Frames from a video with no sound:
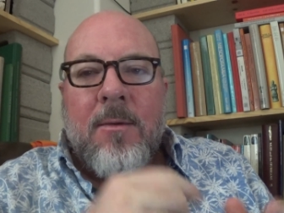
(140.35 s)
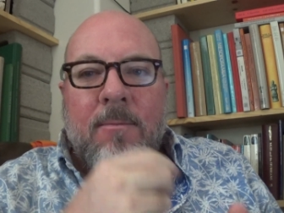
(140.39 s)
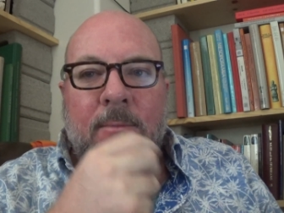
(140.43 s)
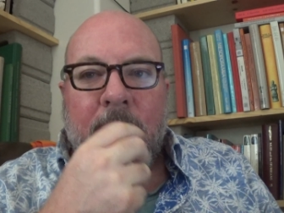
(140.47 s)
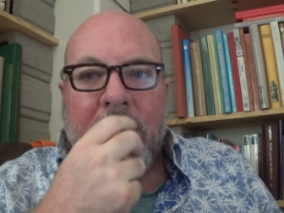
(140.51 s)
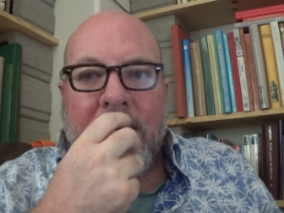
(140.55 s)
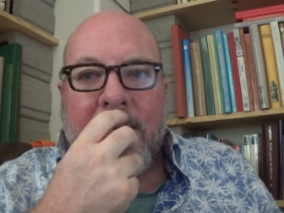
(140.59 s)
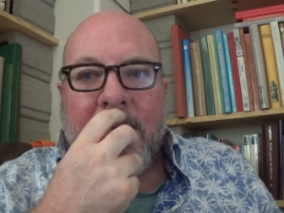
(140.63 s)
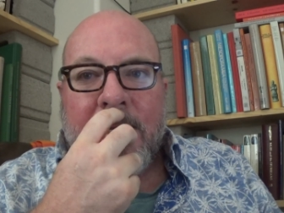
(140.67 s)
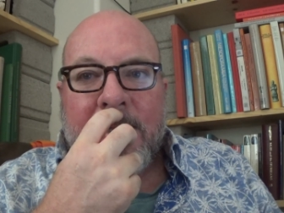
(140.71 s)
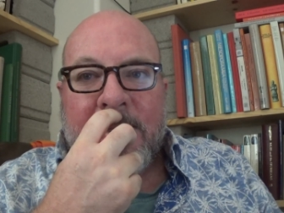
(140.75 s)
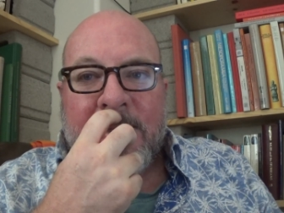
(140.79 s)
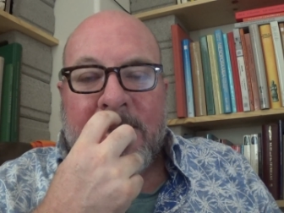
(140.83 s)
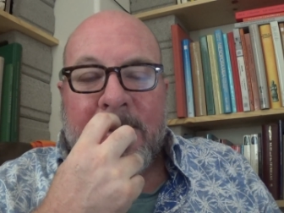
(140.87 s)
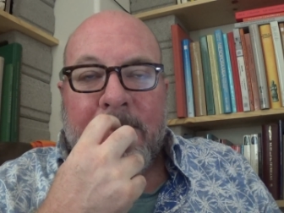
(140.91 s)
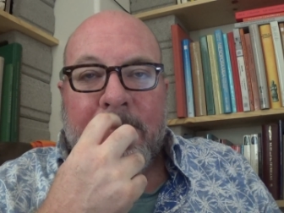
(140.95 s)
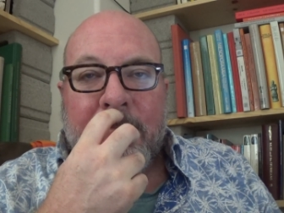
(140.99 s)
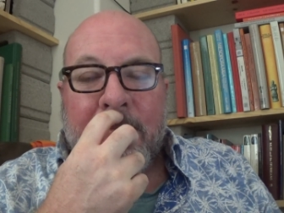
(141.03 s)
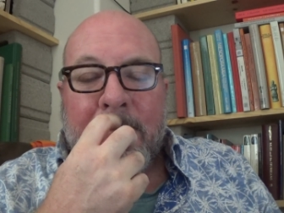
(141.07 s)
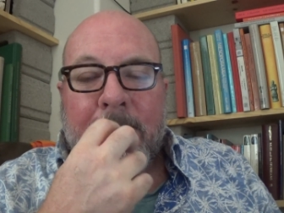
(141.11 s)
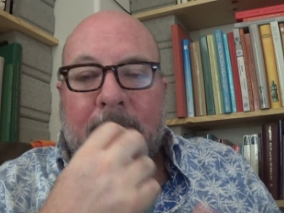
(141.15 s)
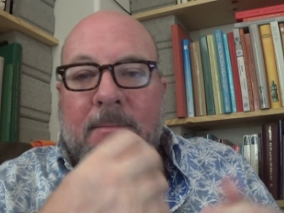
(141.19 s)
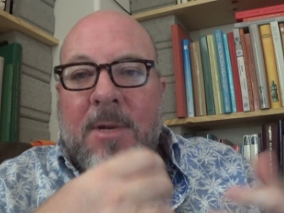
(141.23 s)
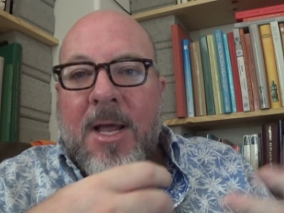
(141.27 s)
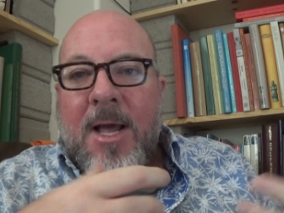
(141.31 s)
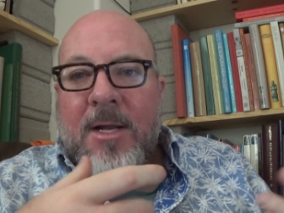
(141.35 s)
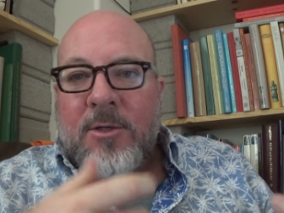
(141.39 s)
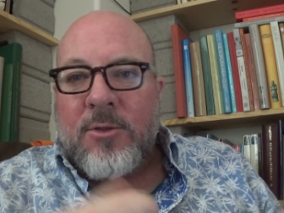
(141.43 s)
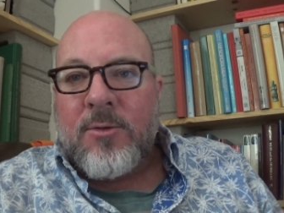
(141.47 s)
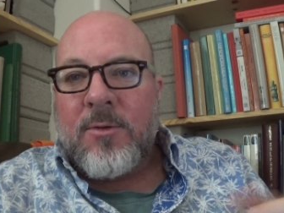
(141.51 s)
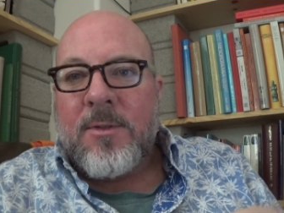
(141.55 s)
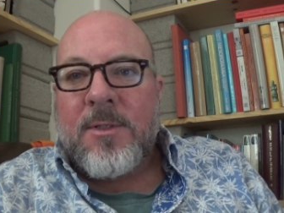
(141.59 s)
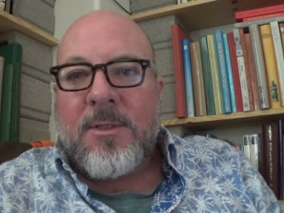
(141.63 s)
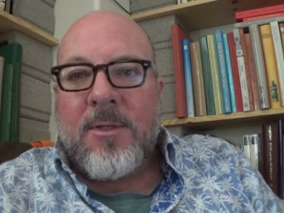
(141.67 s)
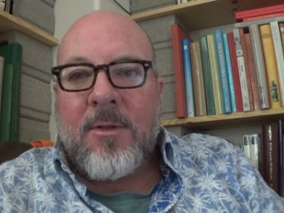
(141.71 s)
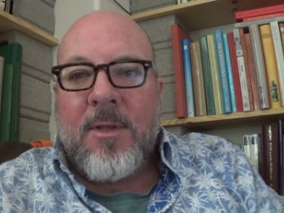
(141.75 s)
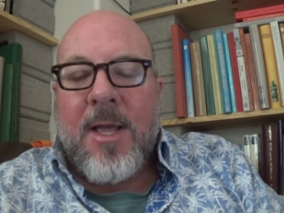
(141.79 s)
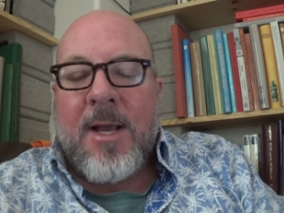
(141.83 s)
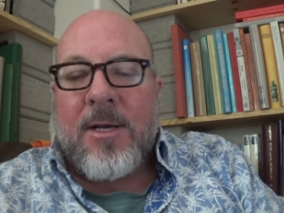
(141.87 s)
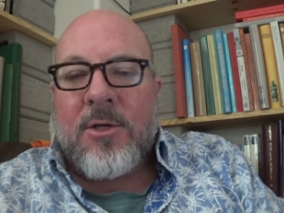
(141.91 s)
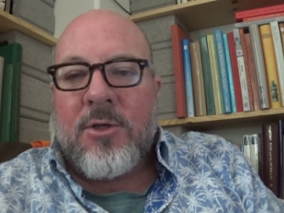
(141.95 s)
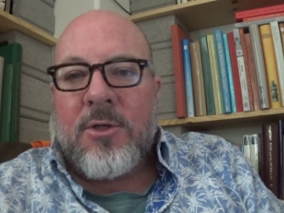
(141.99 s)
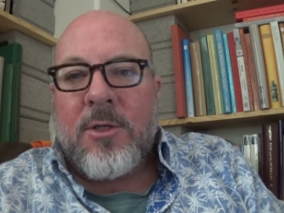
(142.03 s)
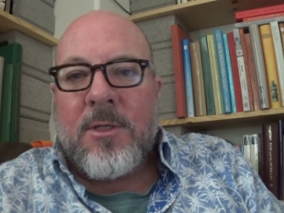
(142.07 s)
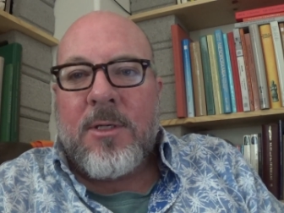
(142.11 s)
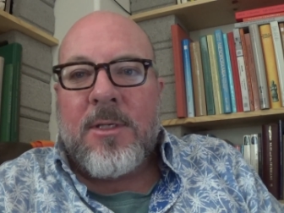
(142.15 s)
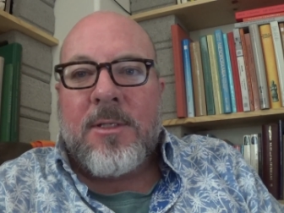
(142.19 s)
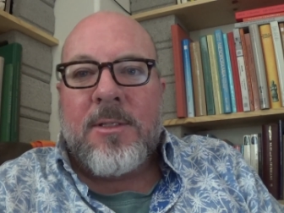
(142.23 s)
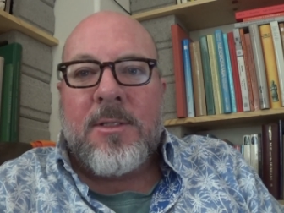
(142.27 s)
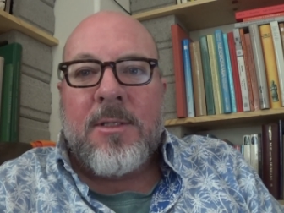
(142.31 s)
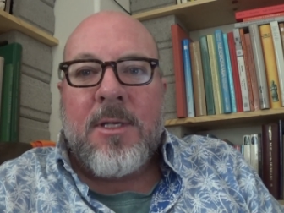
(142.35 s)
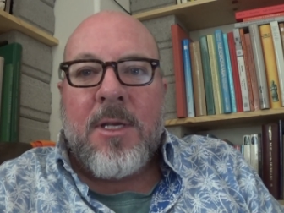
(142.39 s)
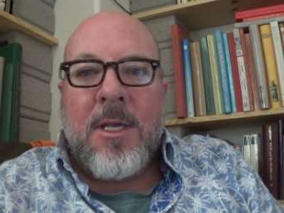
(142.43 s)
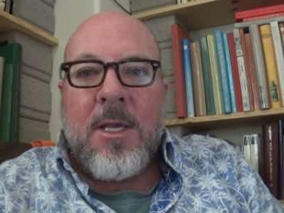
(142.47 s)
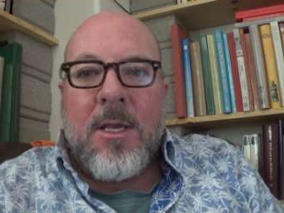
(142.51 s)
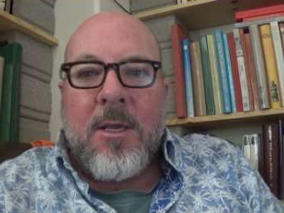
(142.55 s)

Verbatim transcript: Because natural selection is